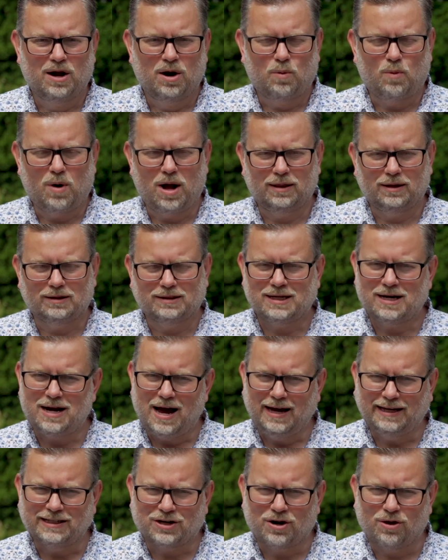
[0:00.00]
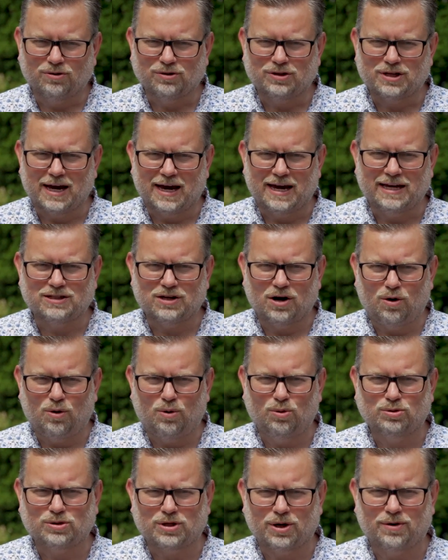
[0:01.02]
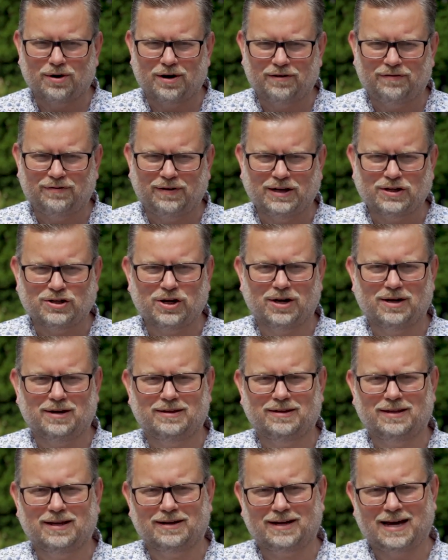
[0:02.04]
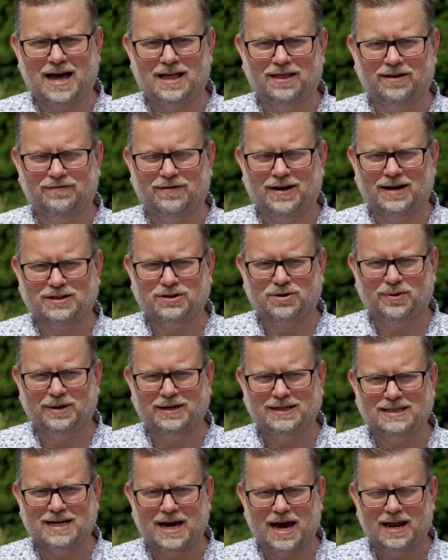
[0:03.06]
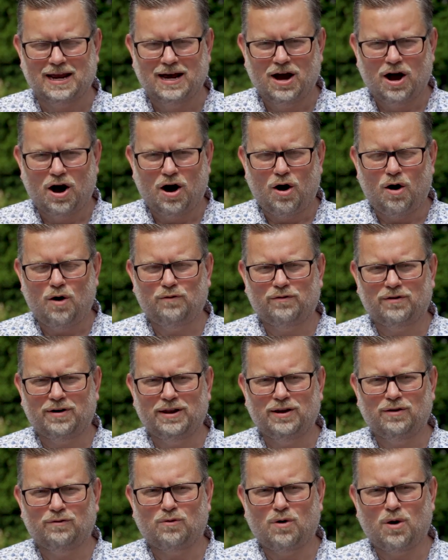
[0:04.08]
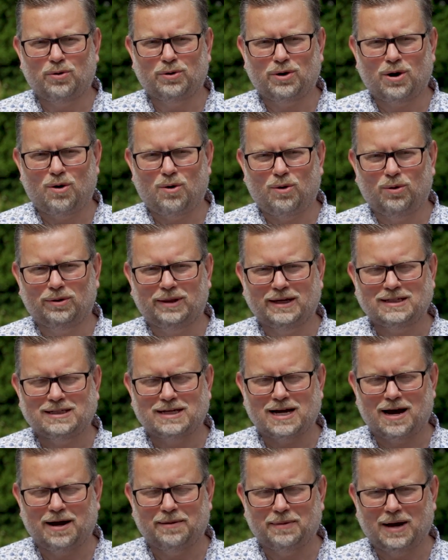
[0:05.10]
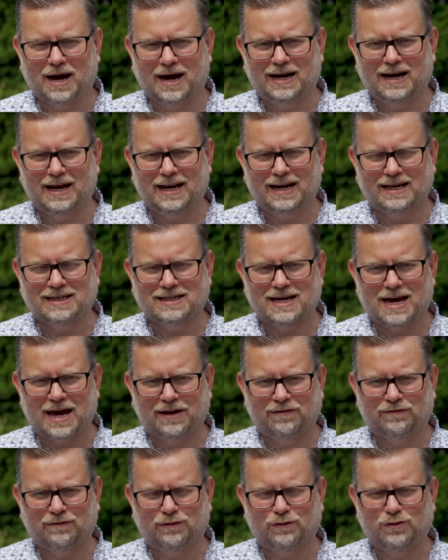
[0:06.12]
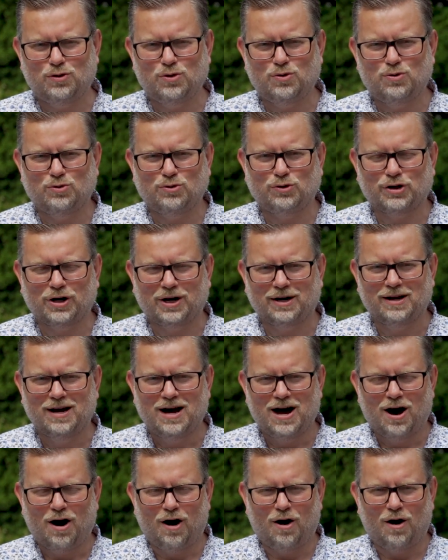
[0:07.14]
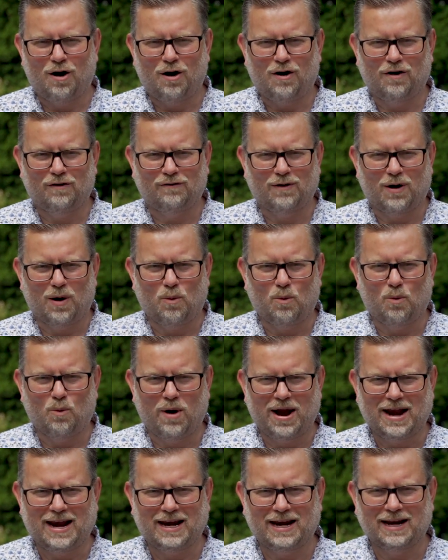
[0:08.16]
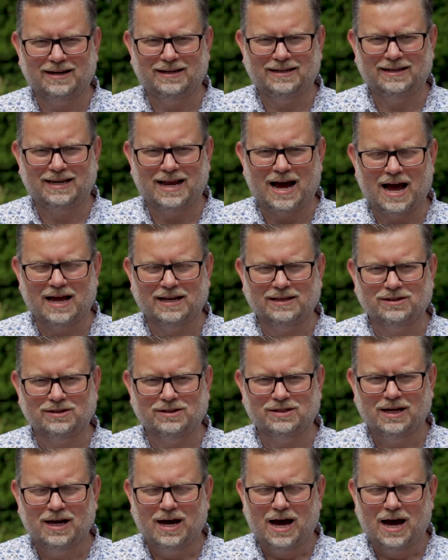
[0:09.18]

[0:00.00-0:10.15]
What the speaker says: Well, tonight's concert is also going to feature the Califax Quintet over in the Rhoda Hall this time, and it is a fusion of wind and dance,